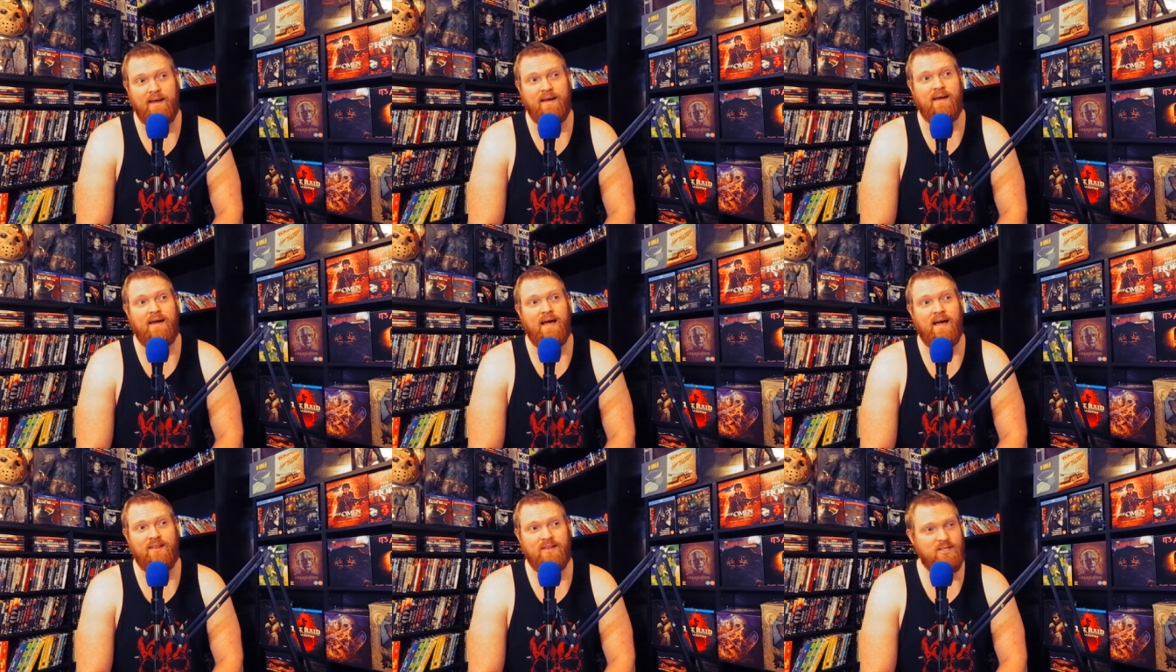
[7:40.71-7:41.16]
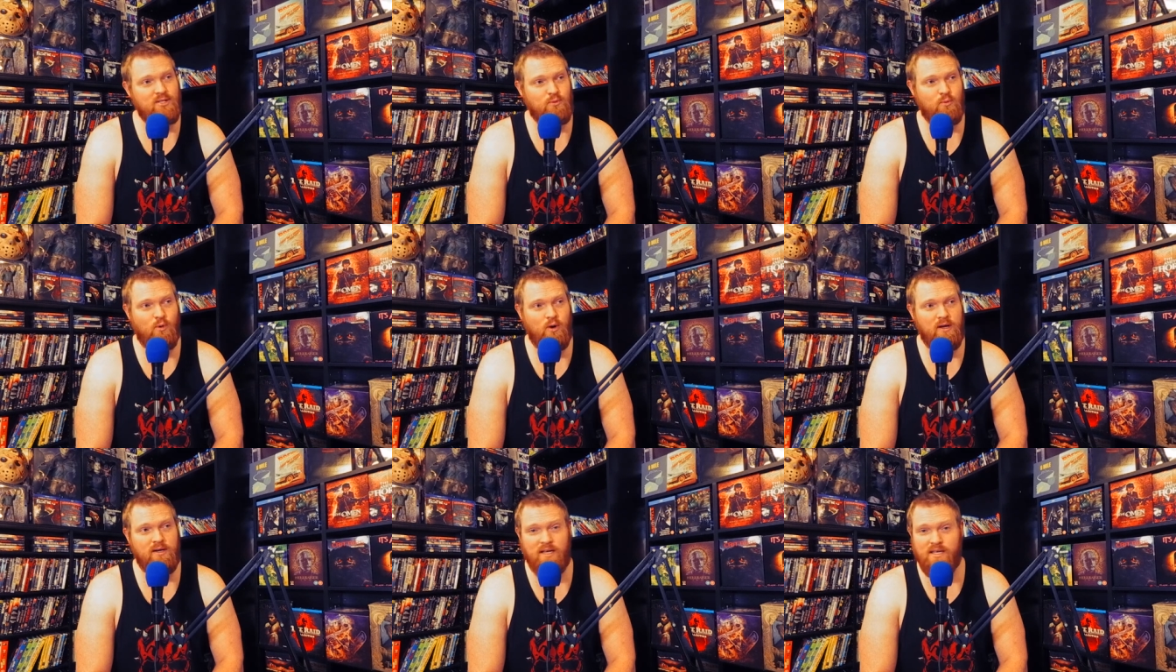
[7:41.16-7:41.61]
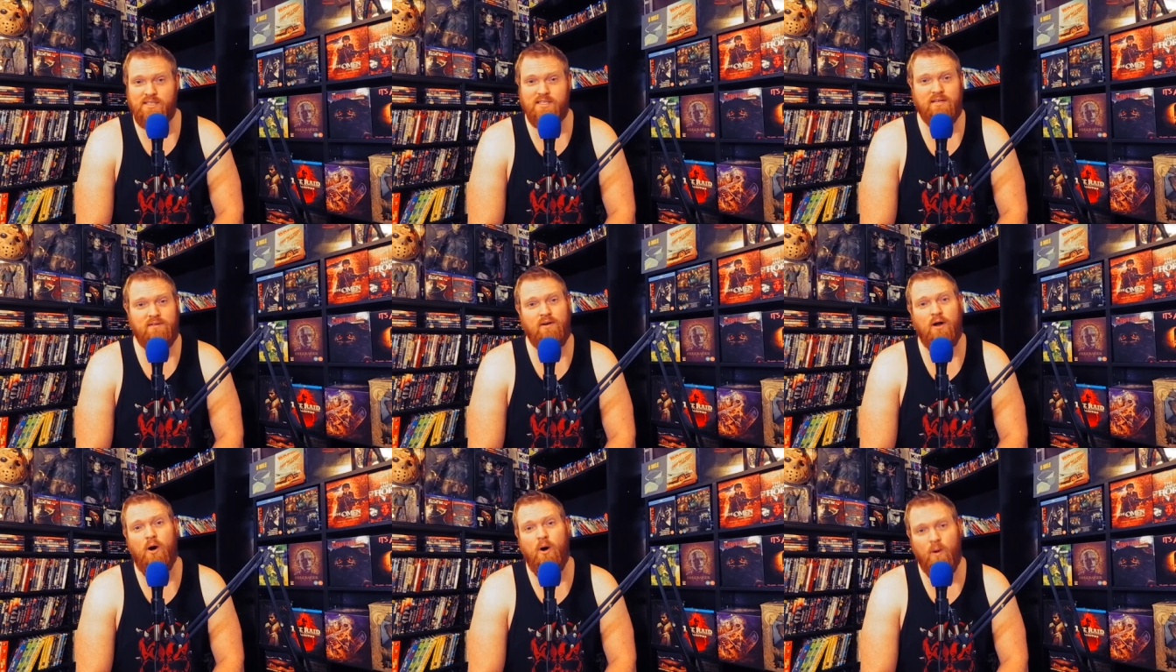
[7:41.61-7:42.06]
And this one doesn't
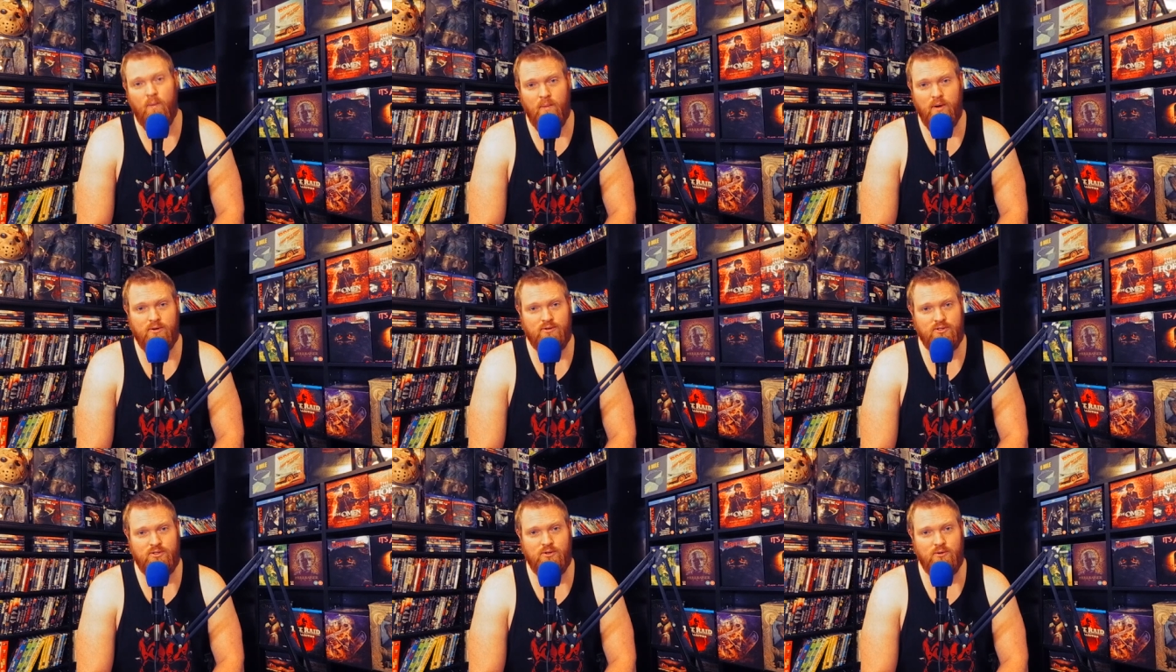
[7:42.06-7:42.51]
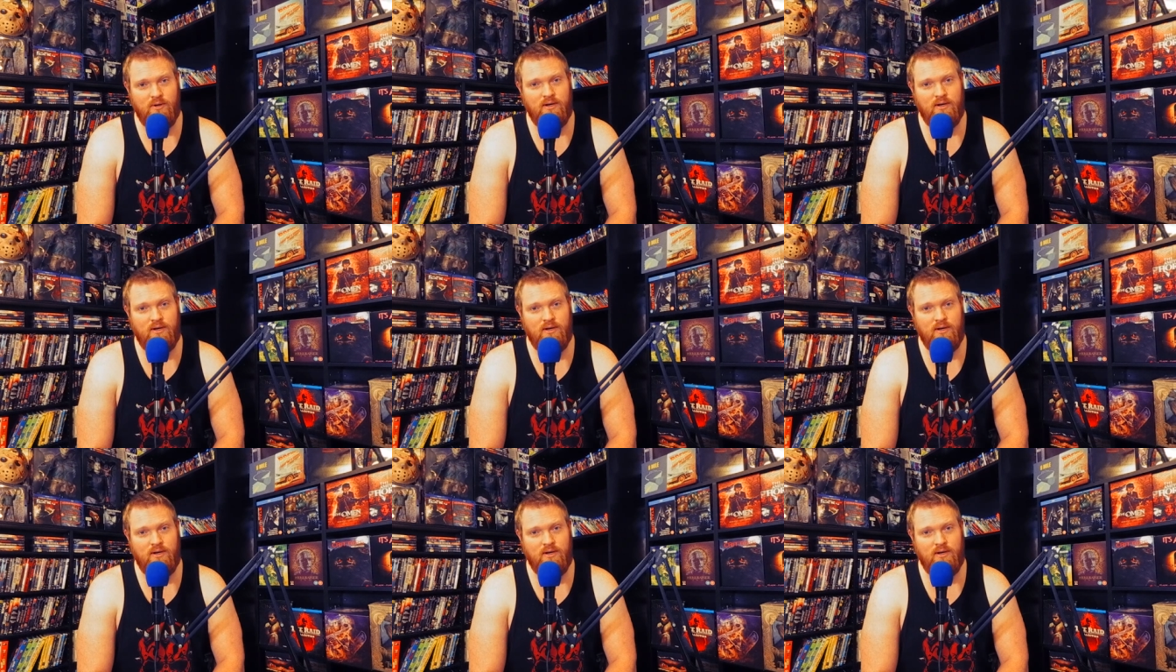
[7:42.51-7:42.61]
even almost do it.